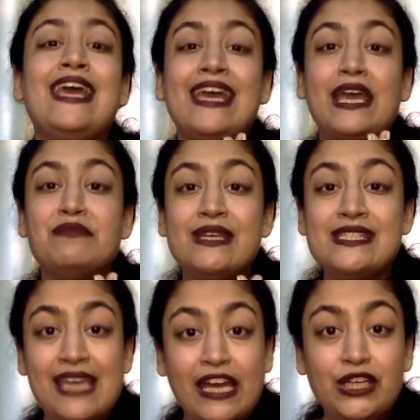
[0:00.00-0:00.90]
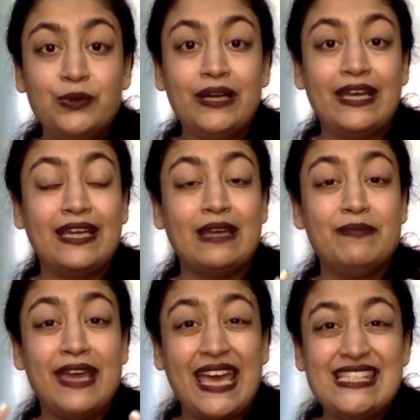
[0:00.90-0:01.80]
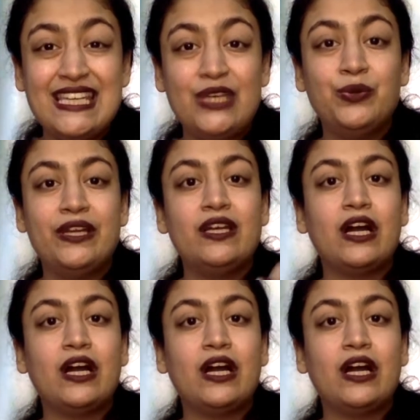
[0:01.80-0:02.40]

can be scheduled and can be executed